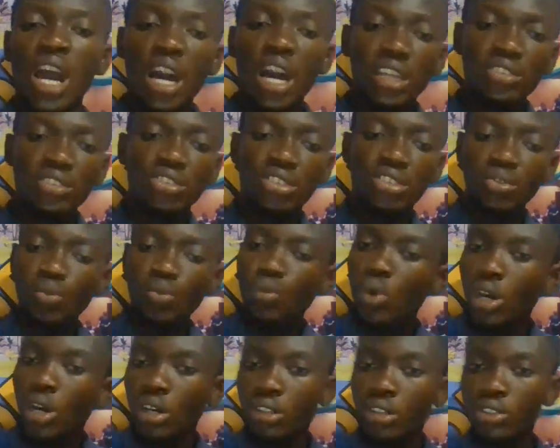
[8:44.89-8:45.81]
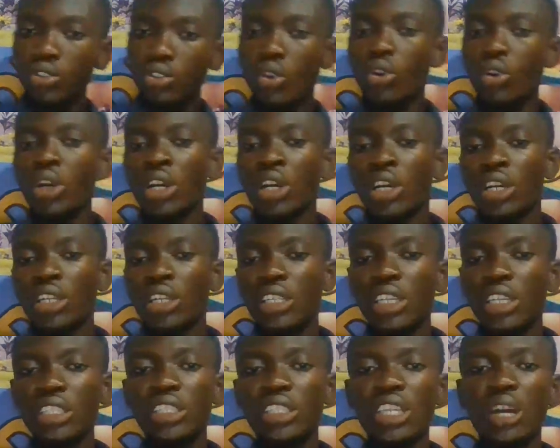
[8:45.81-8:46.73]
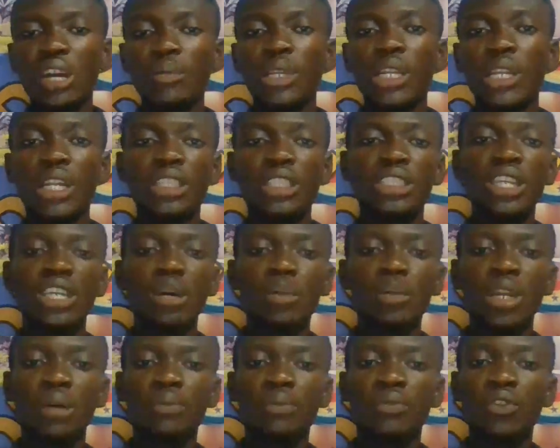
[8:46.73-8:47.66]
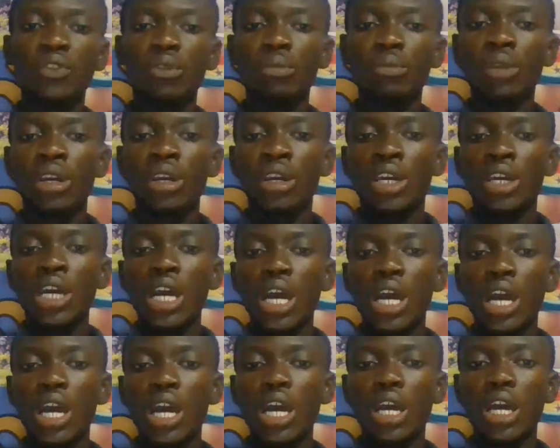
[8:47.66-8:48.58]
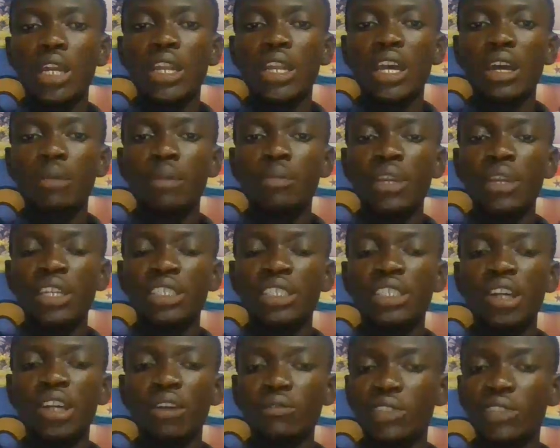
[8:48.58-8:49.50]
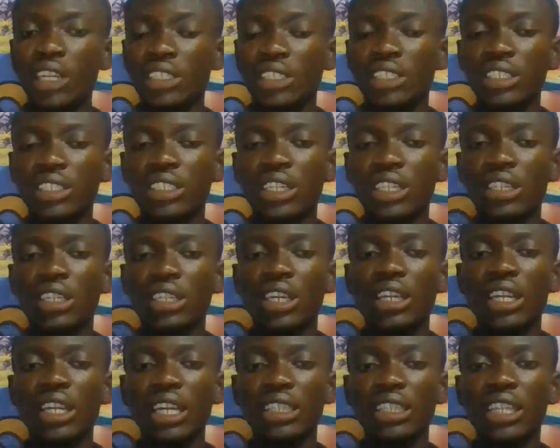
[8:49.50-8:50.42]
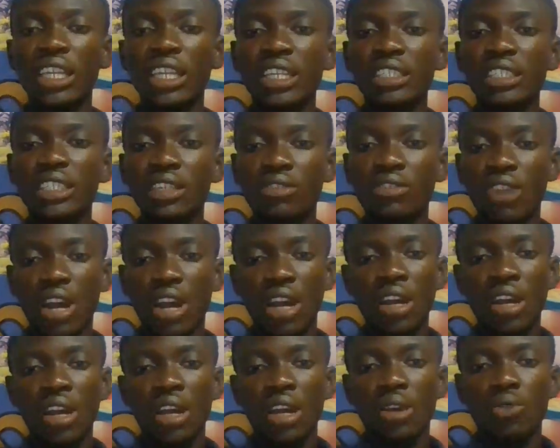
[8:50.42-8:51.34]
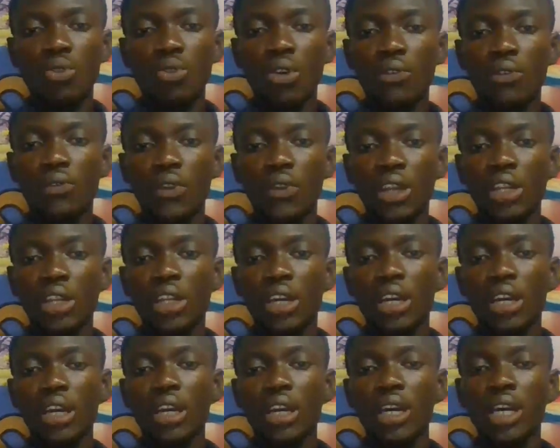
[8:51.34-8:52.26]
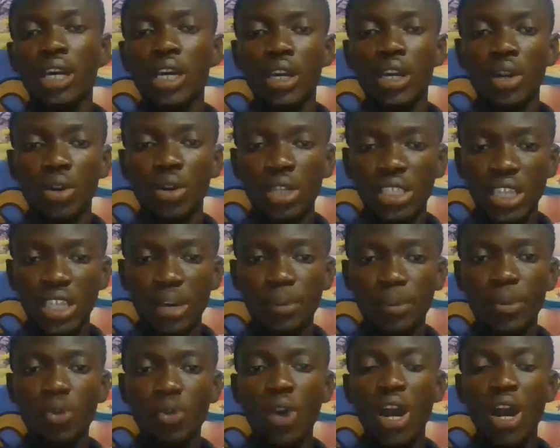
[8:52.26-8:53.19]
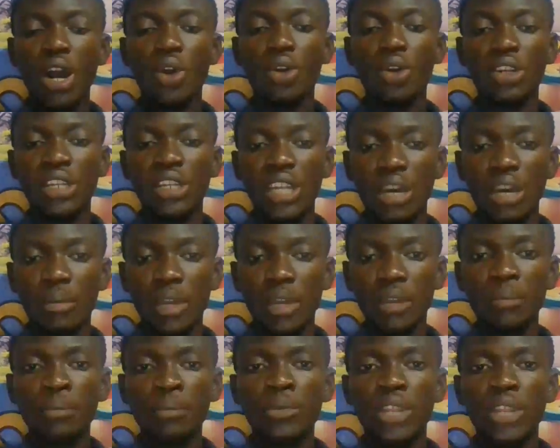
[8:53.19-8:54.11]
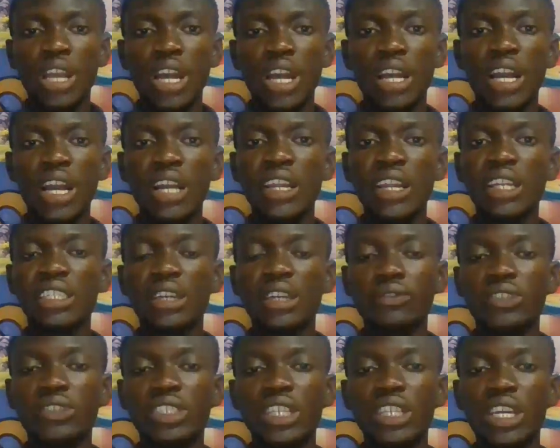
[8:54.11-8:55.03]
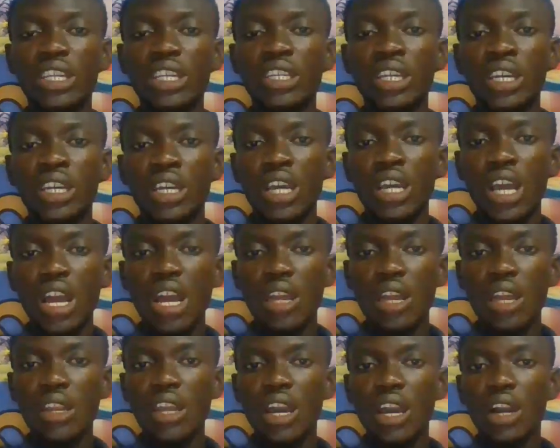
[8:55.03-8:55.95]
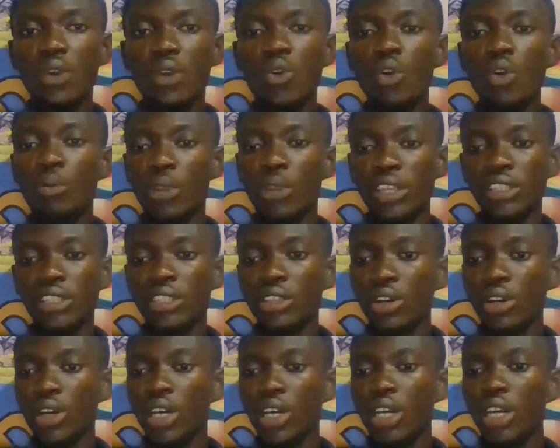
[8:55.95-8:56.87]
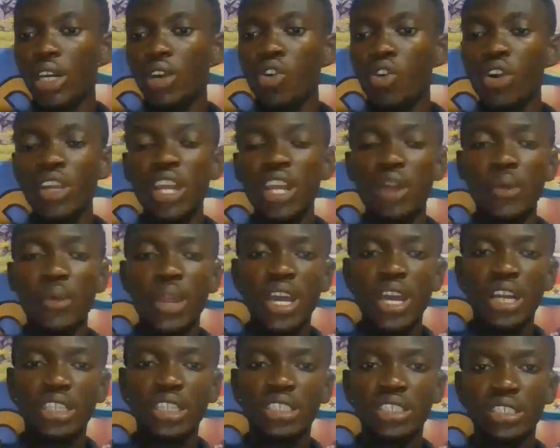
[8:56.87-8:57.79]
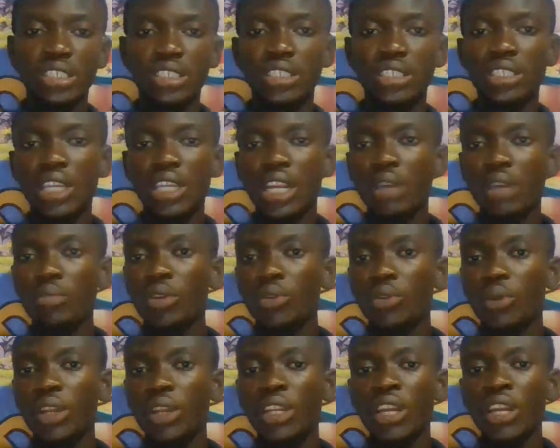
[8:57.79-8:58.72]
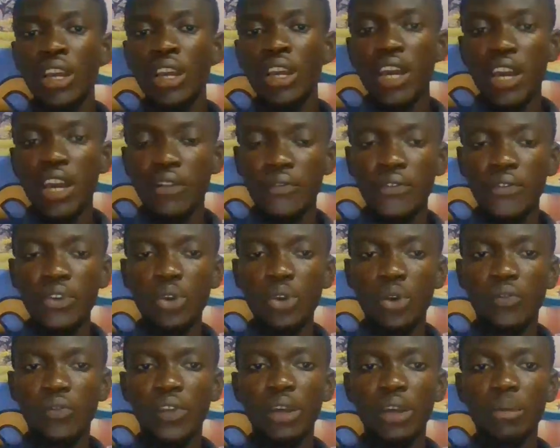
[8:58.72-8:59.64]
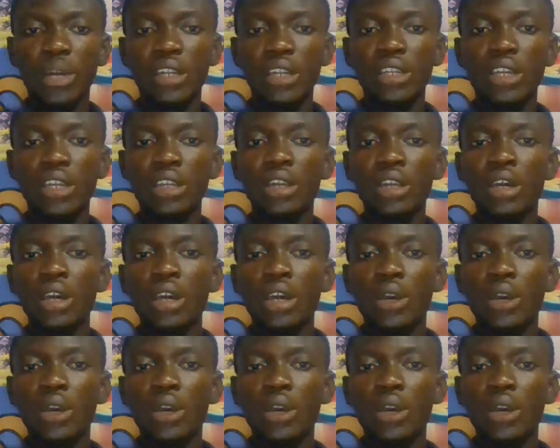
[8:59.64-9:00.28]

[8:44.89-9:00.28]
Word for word: as well. So this is the update that is coming up from uh, the Minister of Justice and then the Attorney General Godfred uh, Yeboah Odami. Uh, Ghanaians have shared uh, their comments uh, or their reactions. Let me read a few of them and then